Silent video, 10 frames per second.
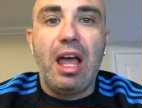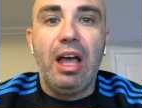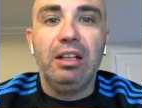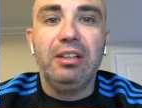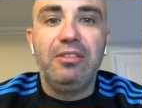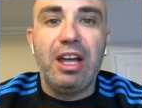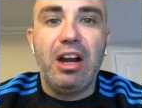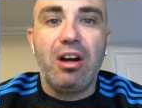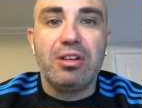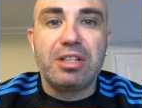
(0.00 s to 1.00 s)
elevate
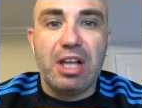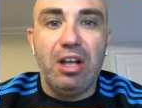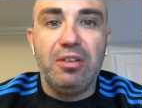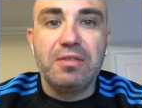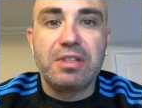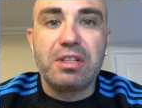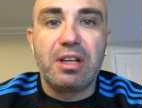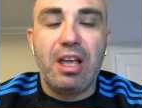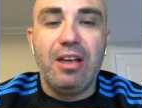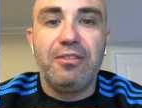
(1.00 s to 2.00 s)
ourselves?
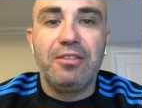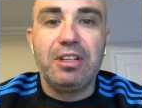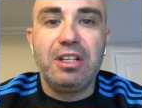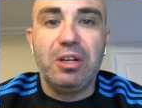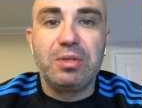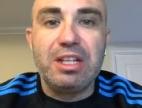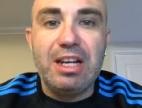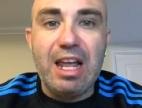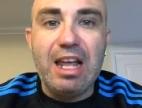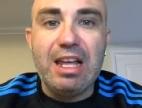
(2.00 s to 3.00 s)
If, you know,
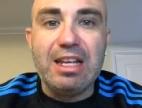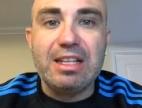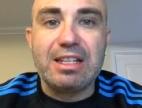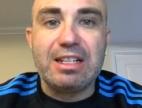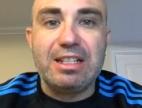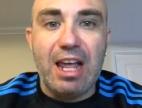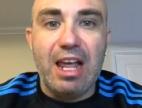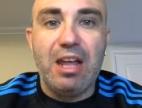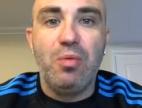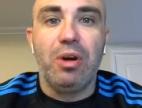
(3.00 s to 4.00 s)
today is a
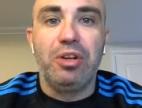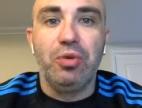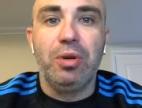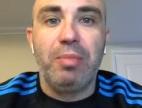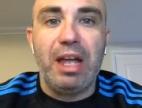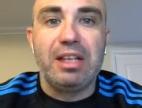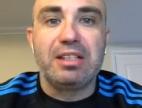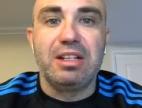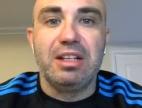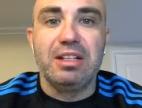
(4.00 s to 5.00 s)
day where your
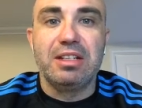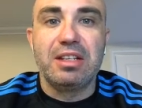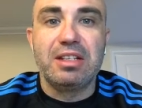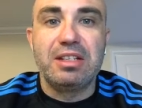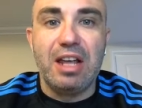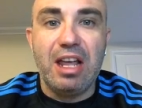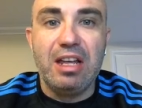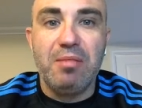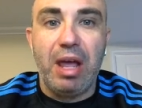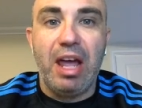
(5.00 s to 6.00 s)
best is staying
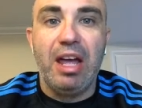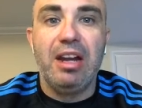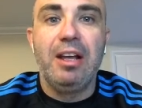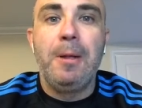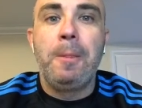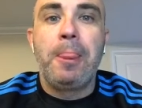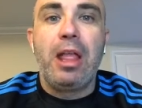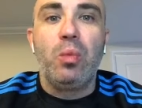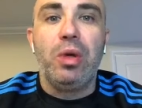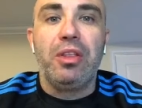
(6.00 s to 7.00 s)
in bed
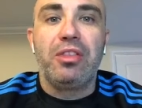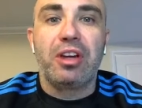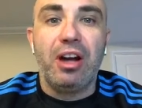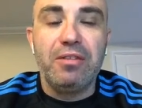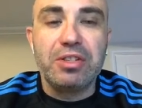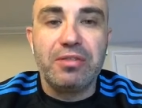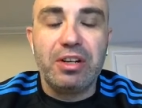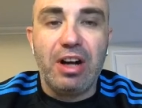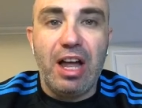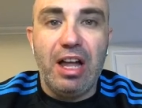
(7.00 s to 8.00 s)
with the covers over
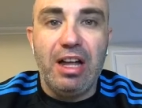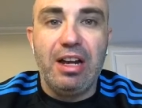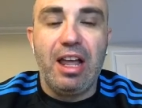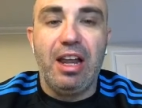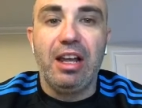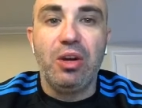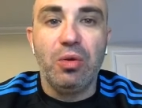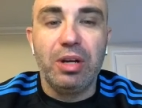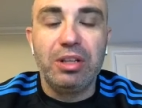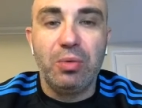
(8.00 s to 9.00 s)
your head and
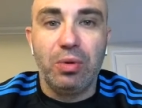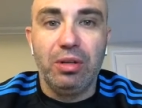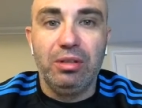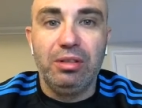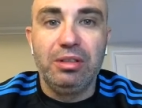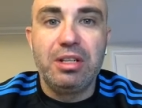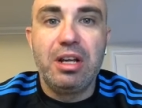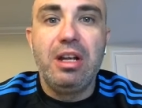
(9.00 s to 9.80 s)
ignoring the world,